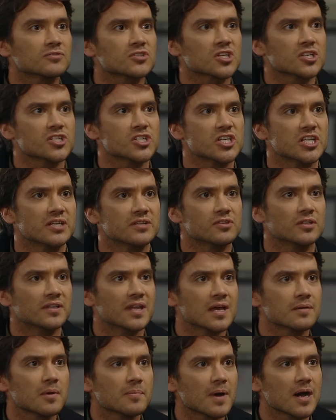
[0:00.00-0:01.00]
So now all of a sudden she
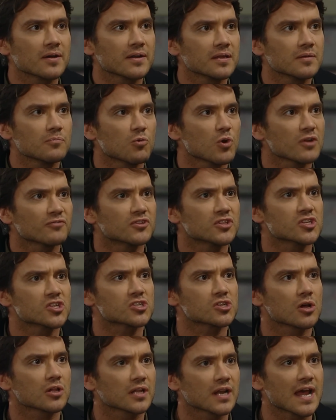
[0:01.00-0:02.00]
gives a damn about him? What
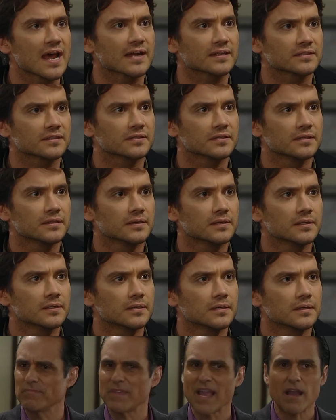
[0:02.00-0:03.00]
if this is all an act?
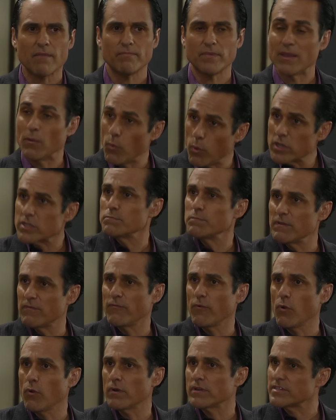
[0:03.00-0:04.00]
It's that. It
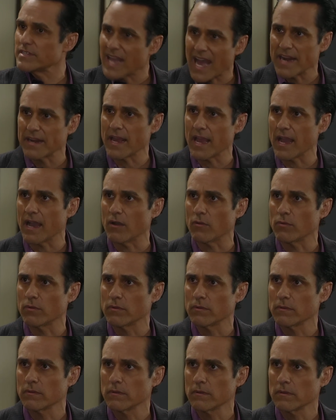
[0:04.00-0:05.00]
was before. It's not
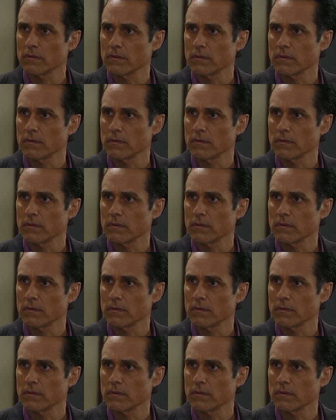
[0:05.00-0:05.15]
now.